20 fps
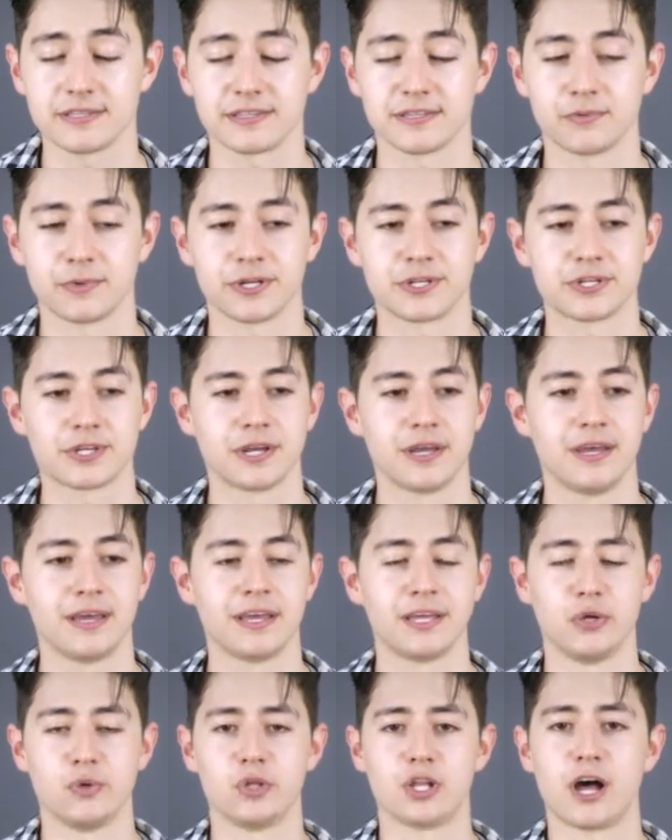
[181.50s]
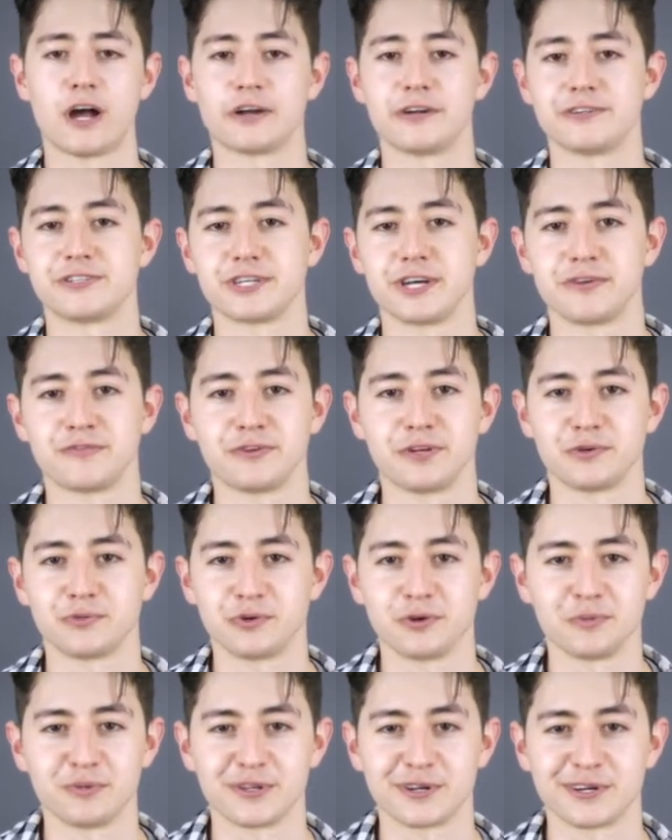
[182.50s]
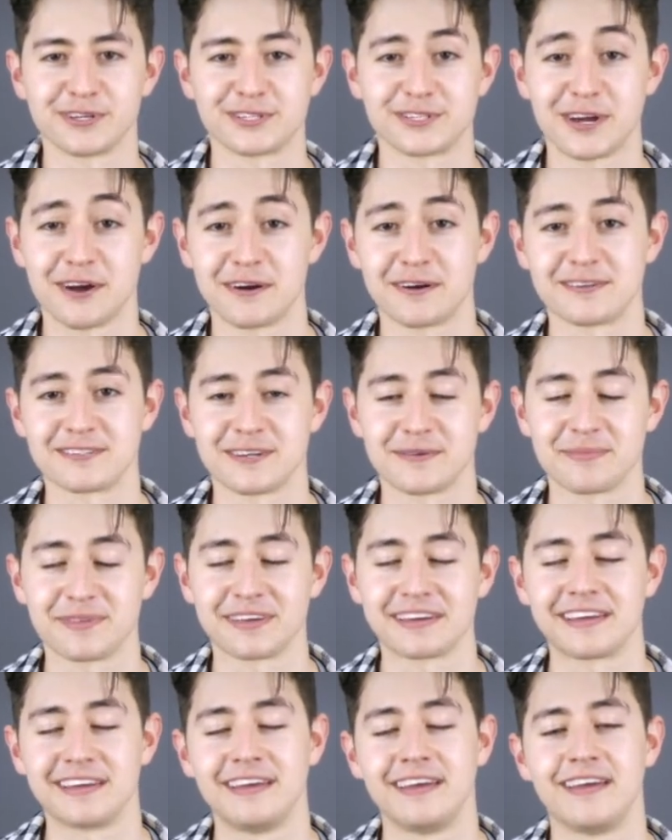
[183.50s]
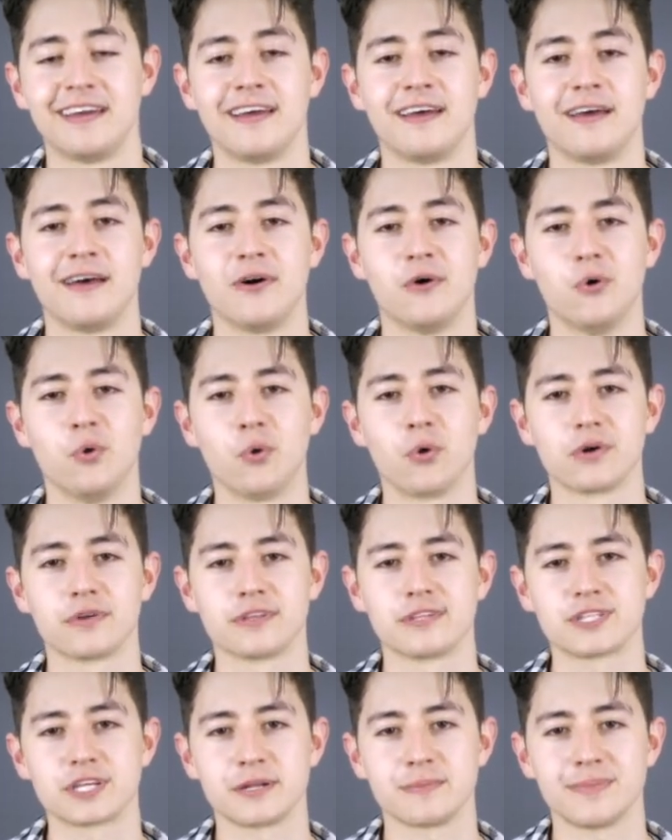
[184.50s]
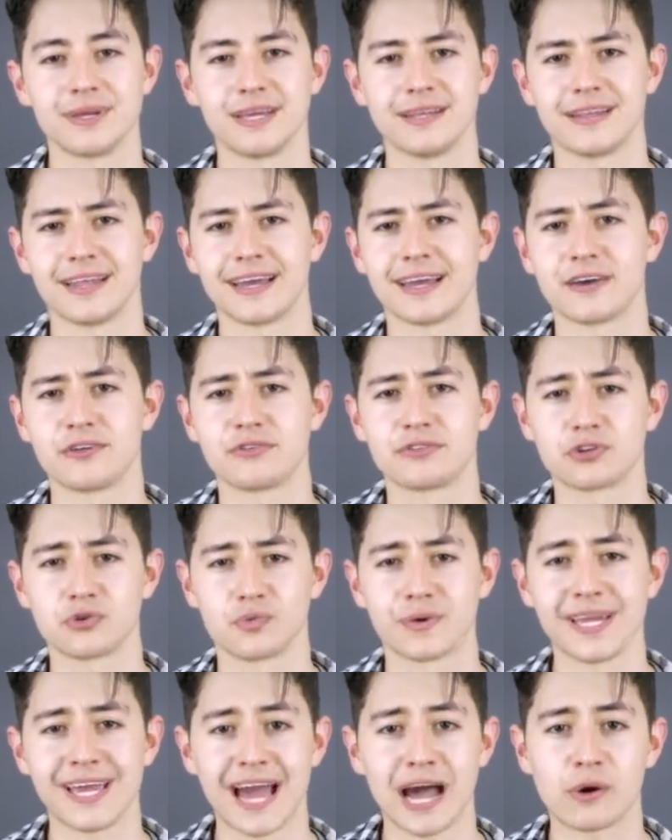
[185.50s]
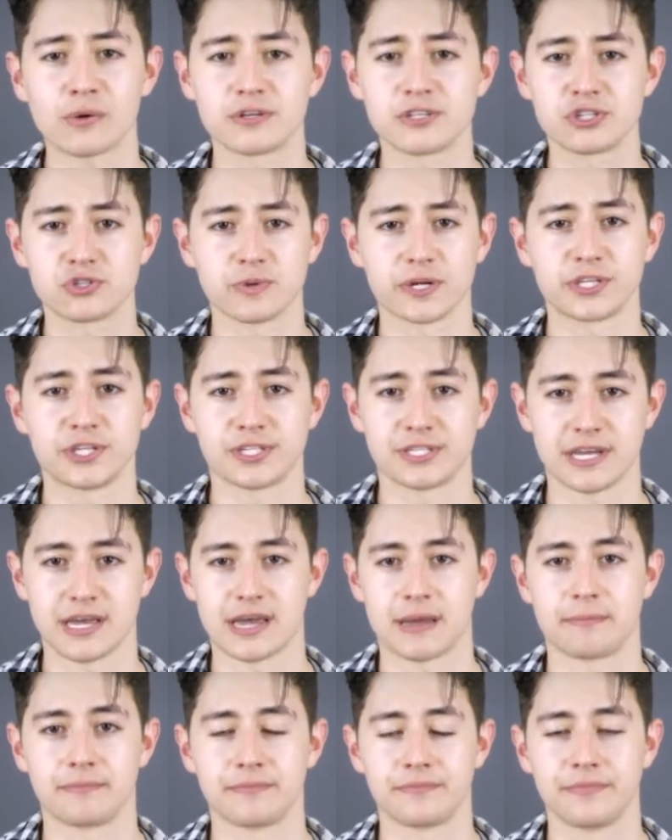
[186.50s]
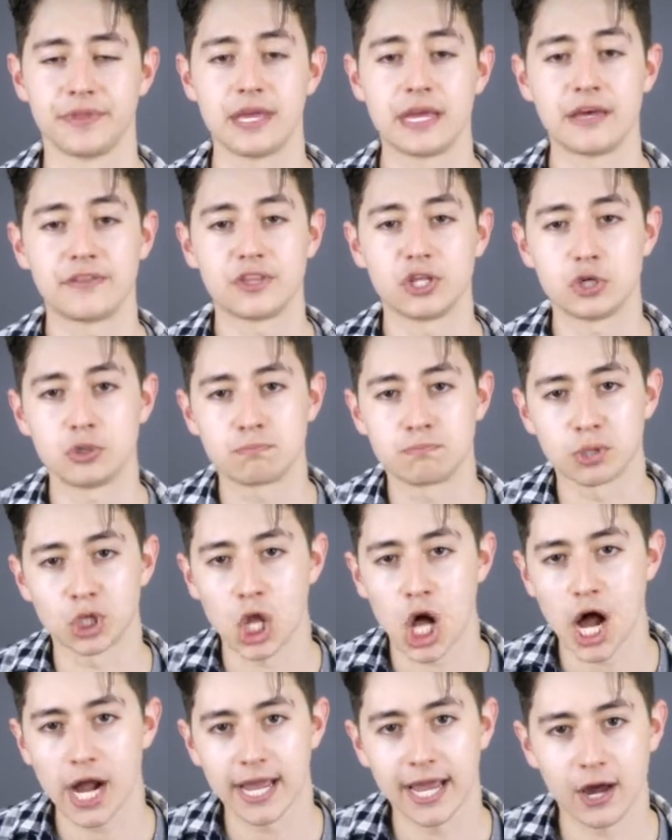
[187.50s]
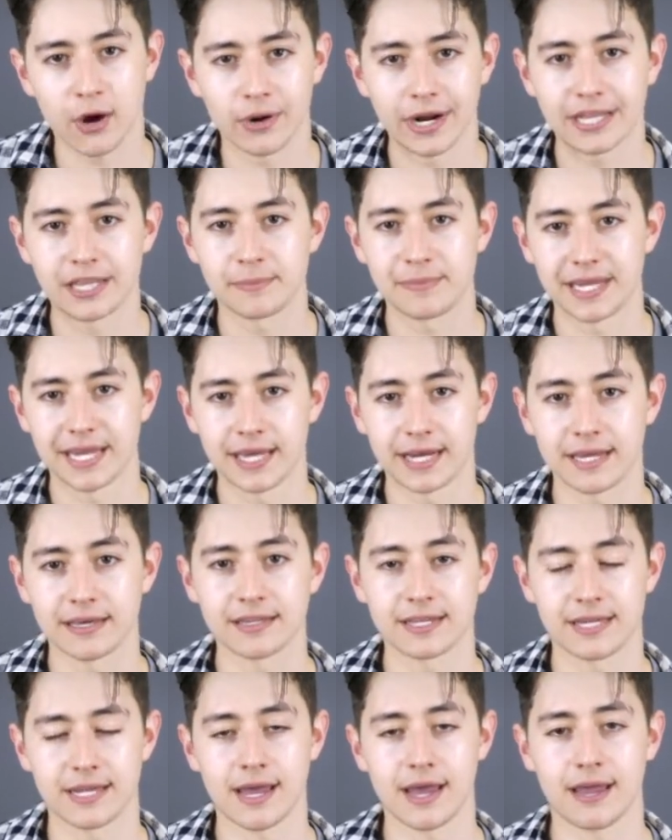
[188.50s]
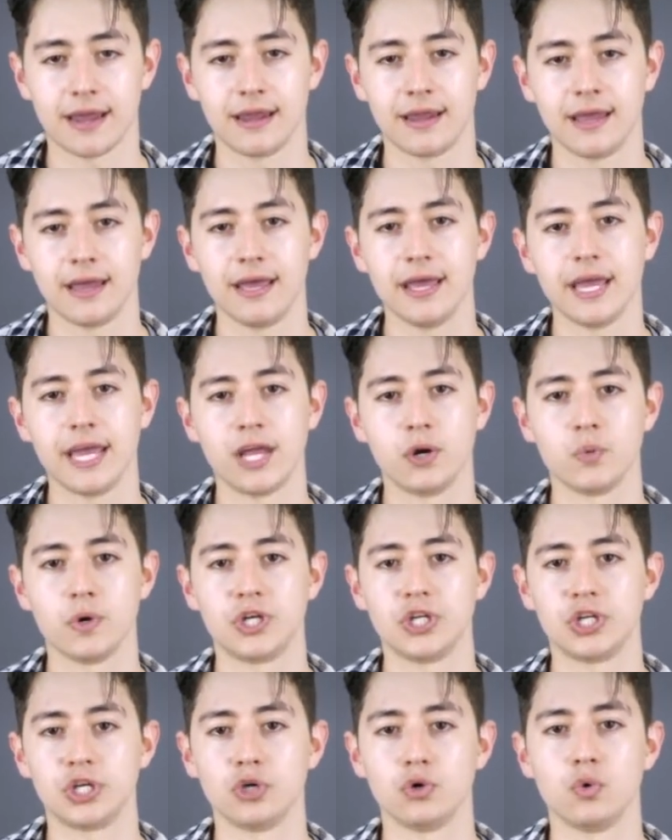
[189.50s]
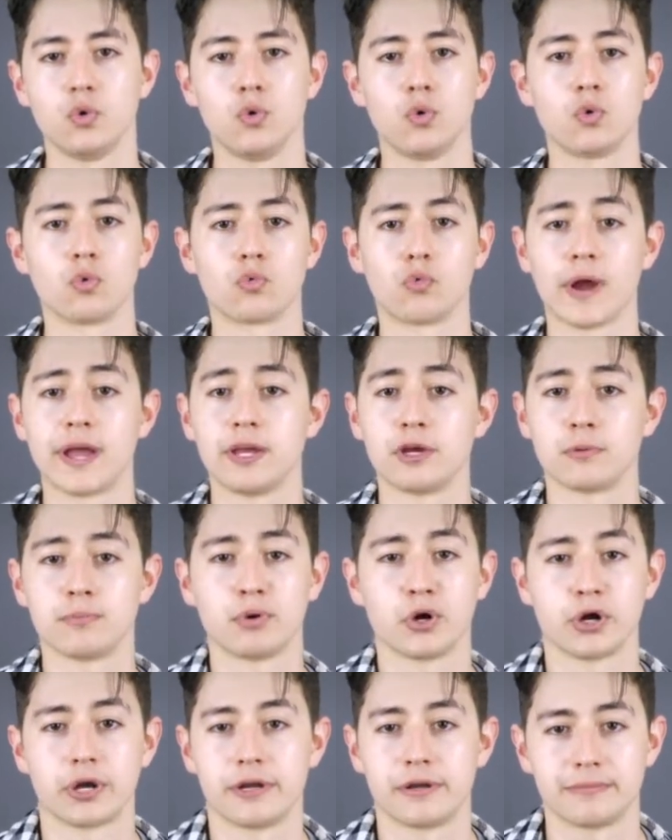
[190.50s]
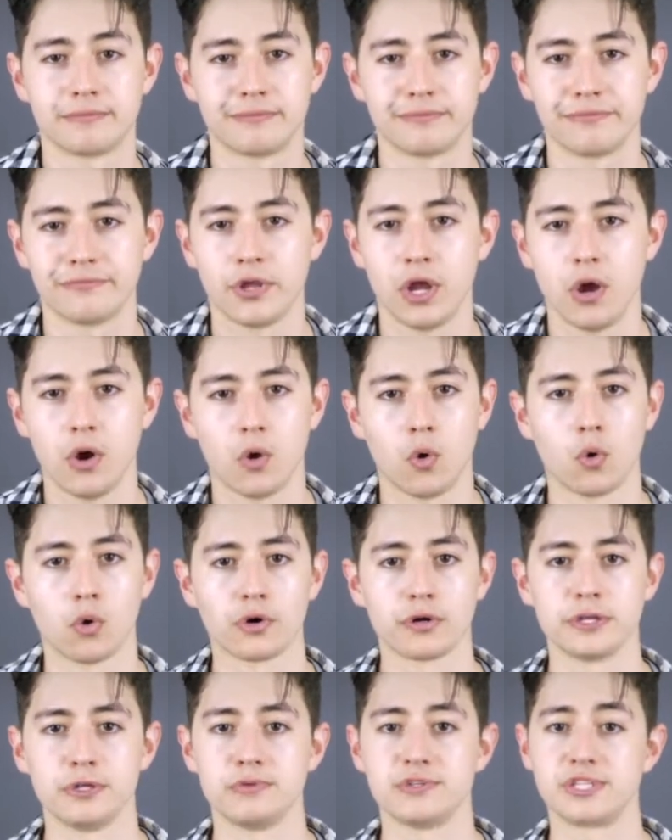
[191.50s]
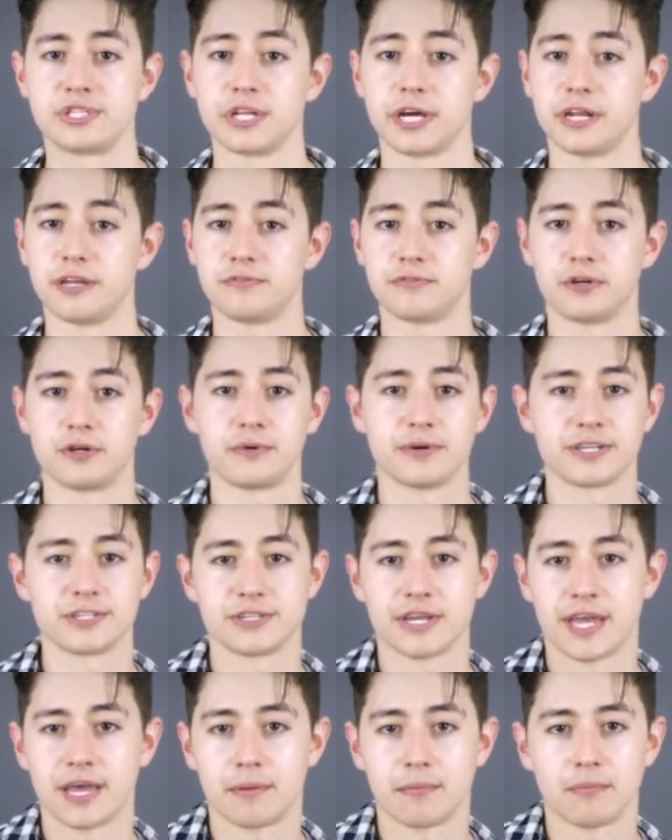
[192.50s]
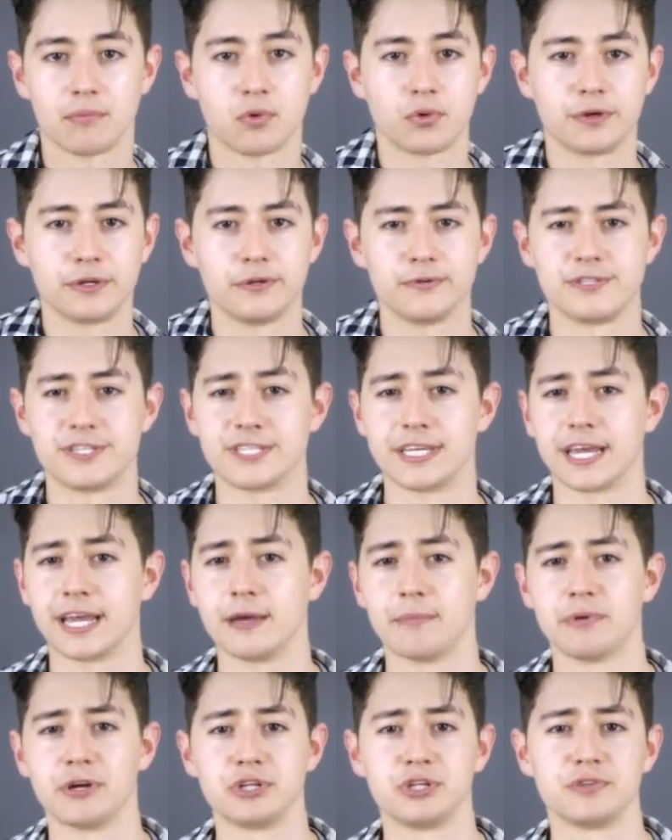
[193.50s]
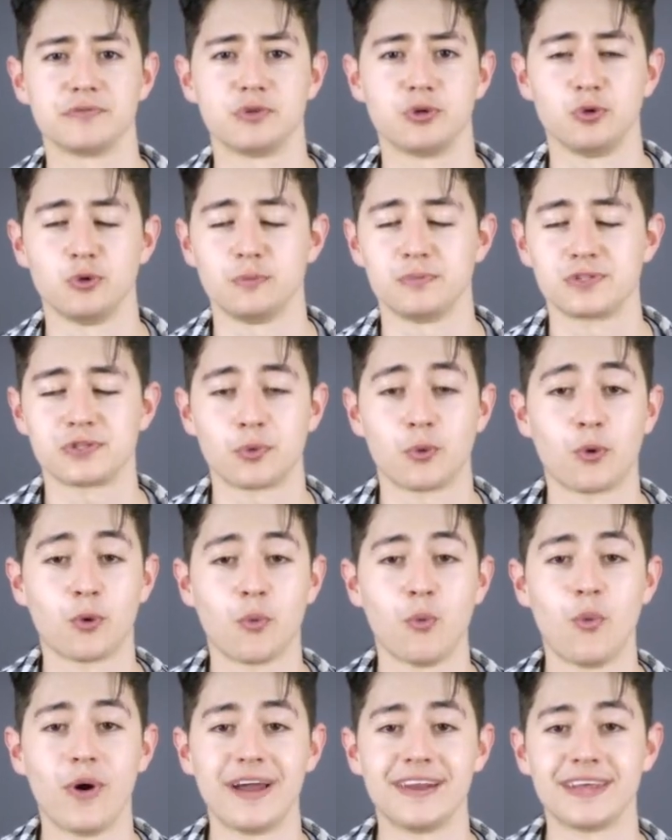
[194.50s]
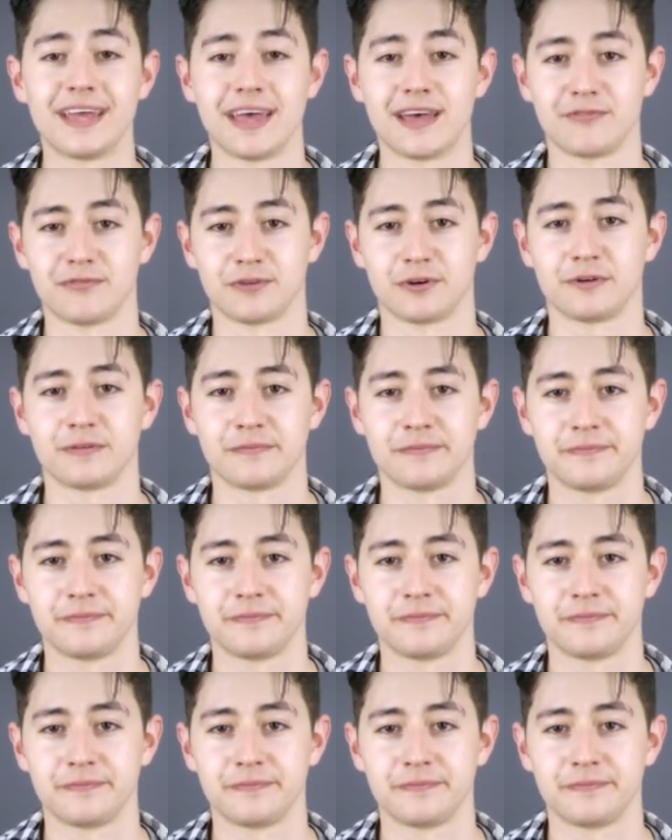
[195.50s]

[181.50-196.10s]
in which you lock yourself in your room with your guitar or something, or this can be like a 3-hour stretch of time that you block out at the beginning of the day in which you write your book, or you study for your exam, or you sink a bunch of hoops, or whatever.